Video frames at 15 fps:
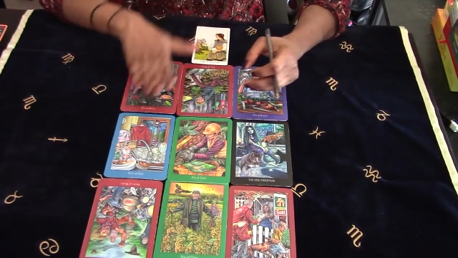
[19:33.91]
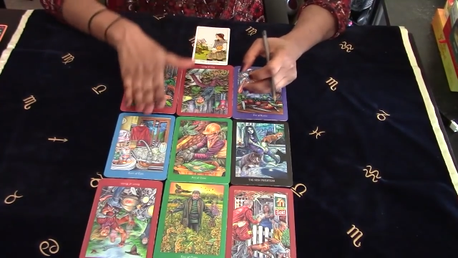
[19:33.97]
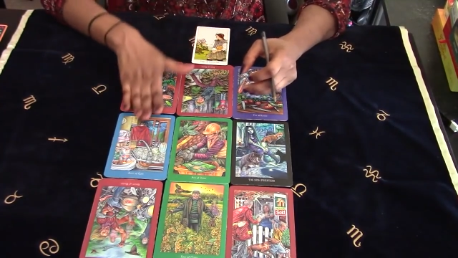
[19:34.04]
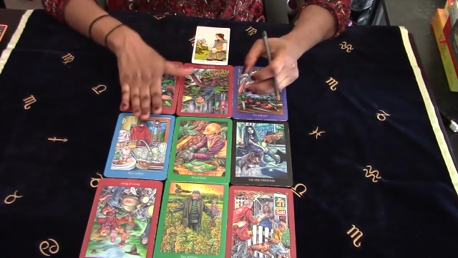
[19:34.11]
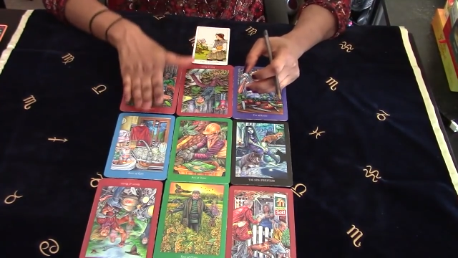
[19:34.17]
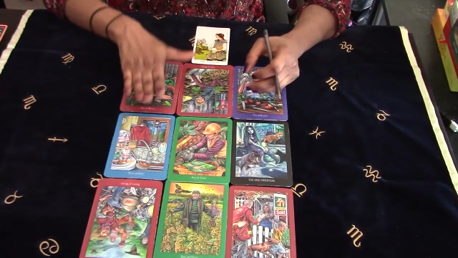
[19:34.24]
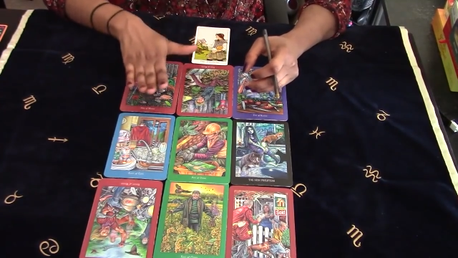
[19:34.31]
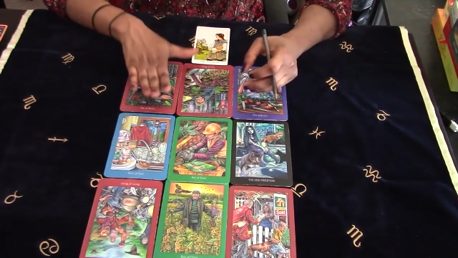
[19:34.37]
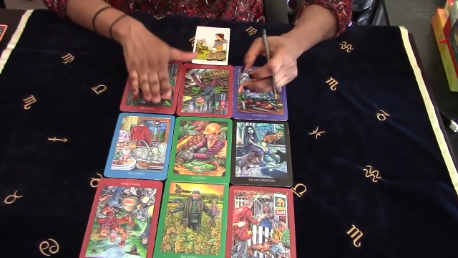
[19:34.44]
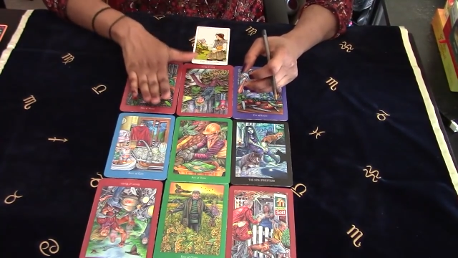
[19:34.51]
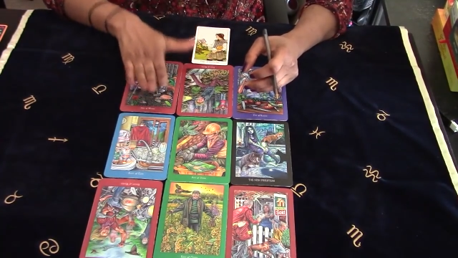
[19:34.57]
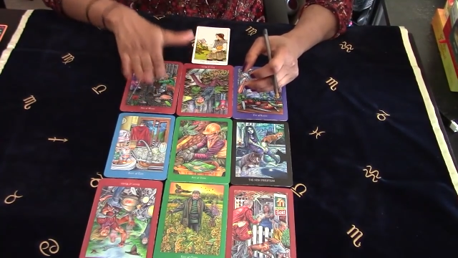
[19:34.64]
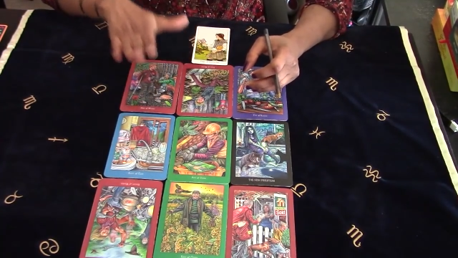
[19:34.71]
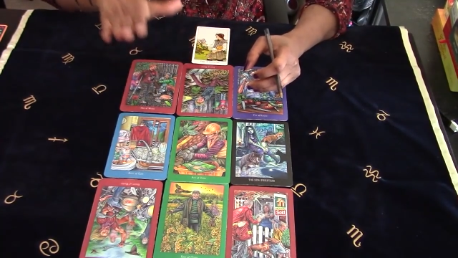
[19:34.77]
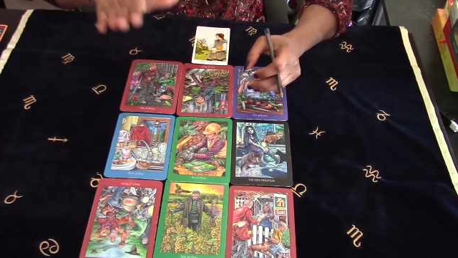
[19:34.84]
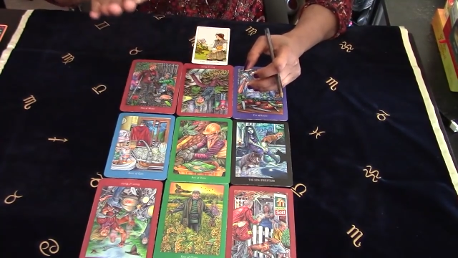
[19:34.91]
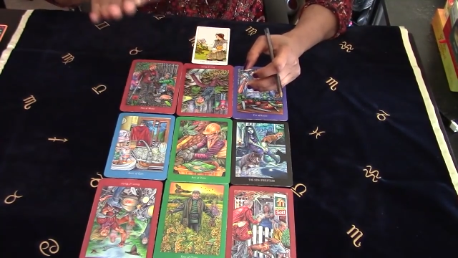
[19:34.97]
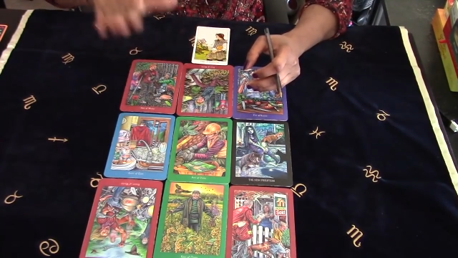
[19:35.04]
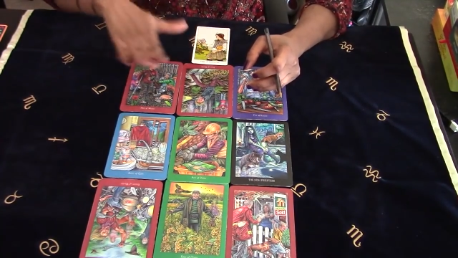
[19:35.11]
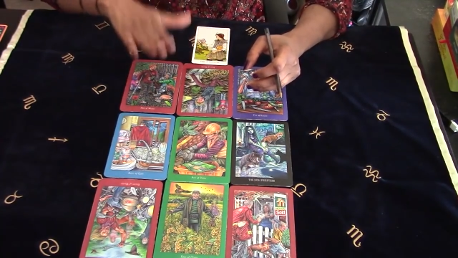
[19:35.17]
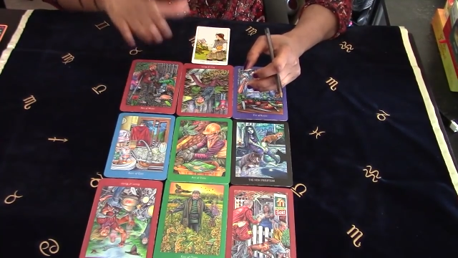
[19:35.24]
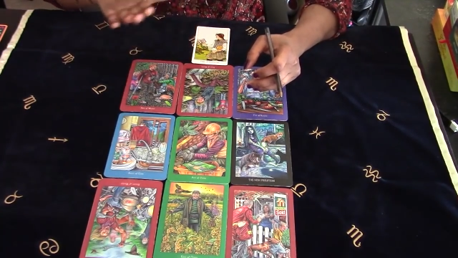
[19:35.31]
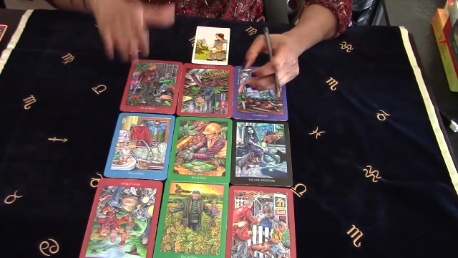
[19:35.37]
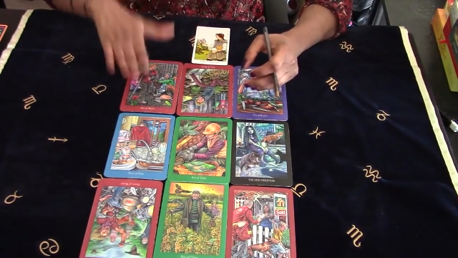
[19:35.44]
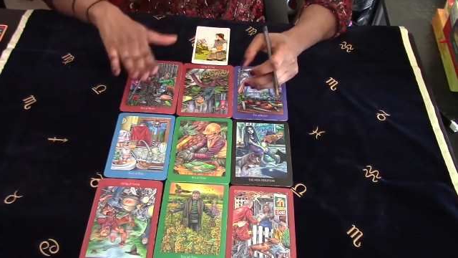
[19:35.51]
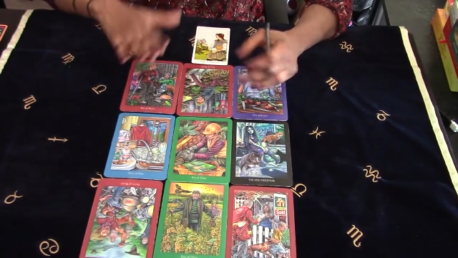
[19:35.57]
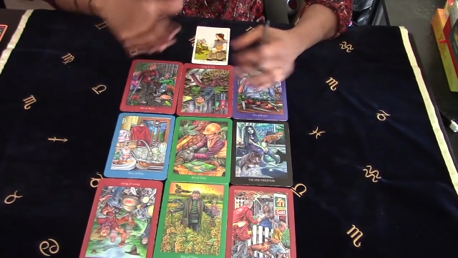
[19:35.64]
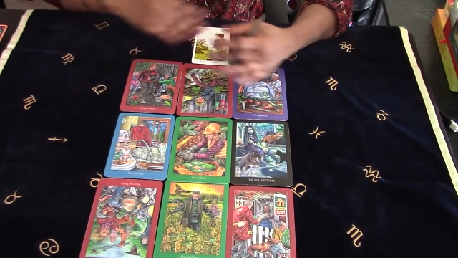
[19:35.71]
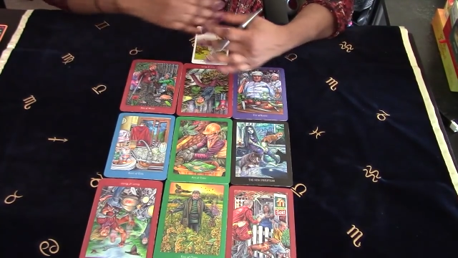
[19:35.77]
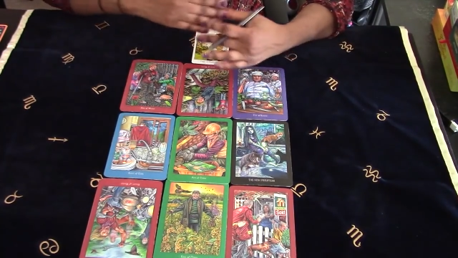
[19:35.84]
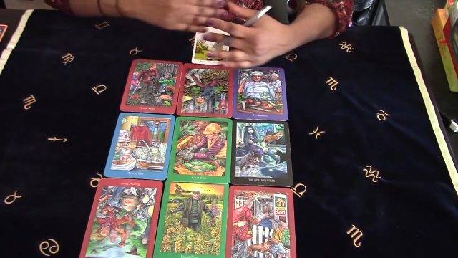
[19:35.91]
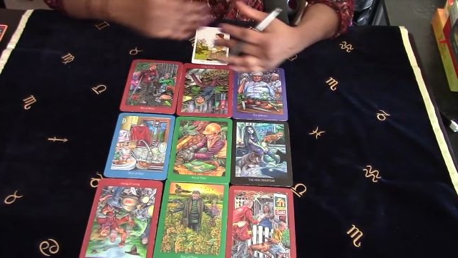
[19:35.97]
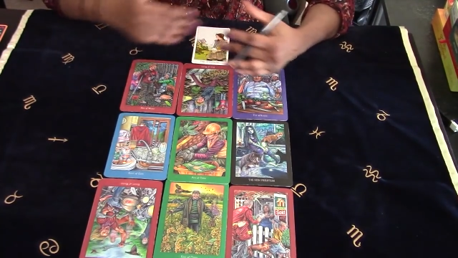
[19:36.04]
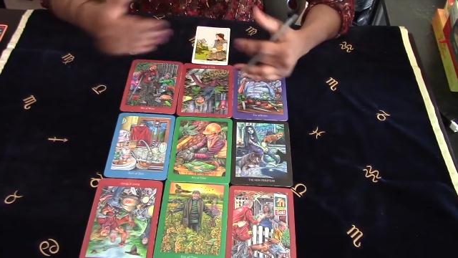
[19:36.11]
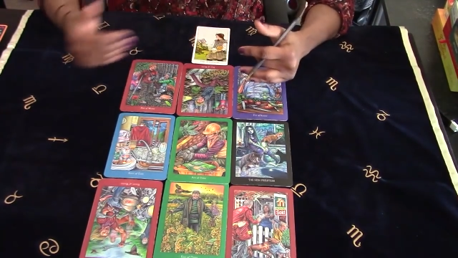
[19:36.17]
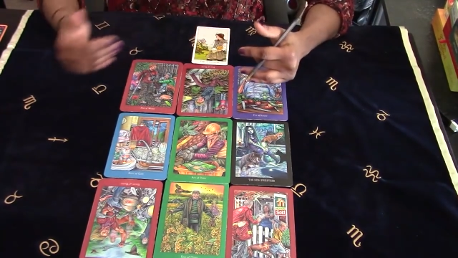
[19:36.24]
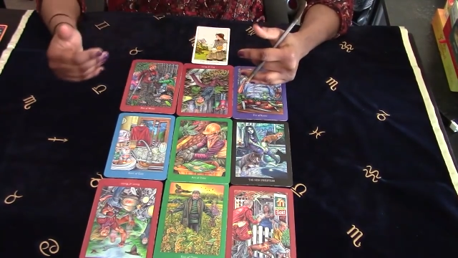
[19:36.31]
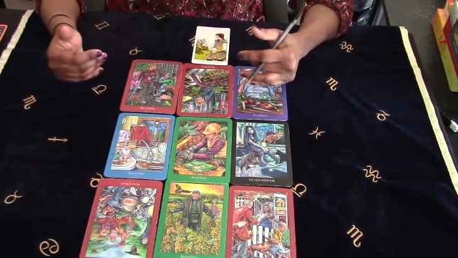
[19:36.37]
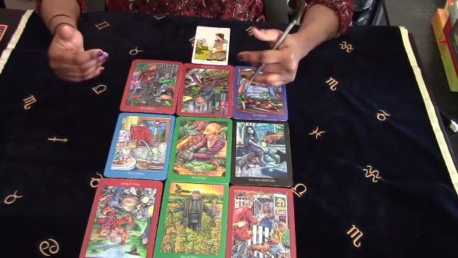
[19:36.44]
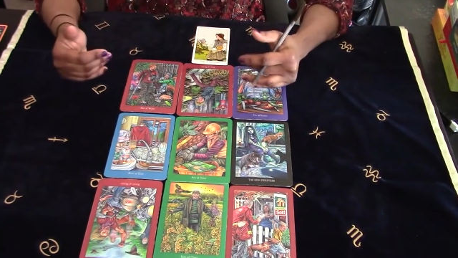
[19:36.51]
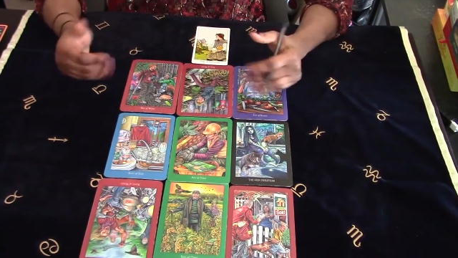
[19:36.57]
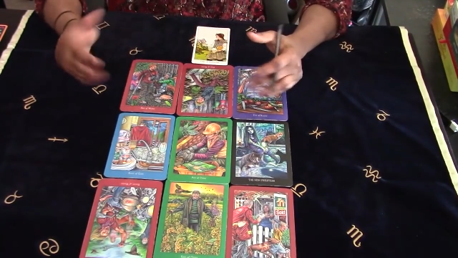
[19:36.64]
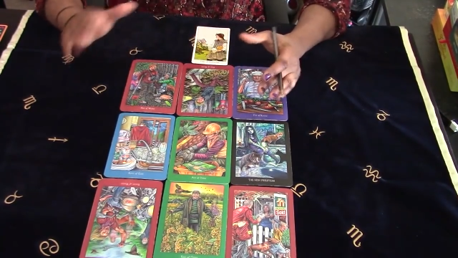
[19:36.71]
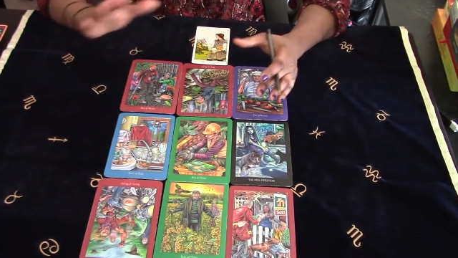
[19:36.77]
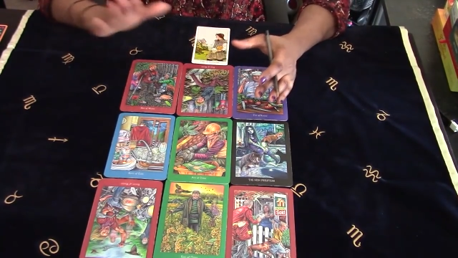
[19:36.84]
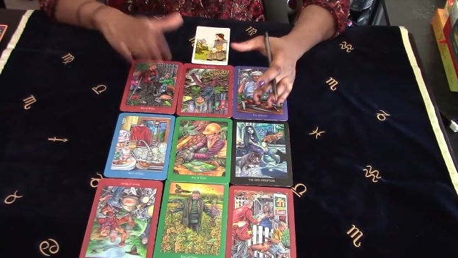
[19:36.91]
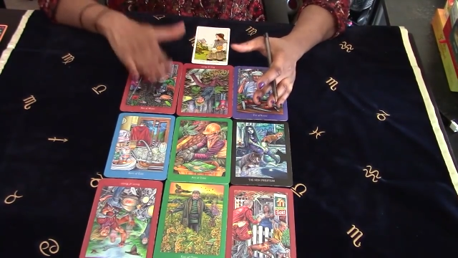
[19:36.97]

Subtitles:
Nobody's mouth can be seen.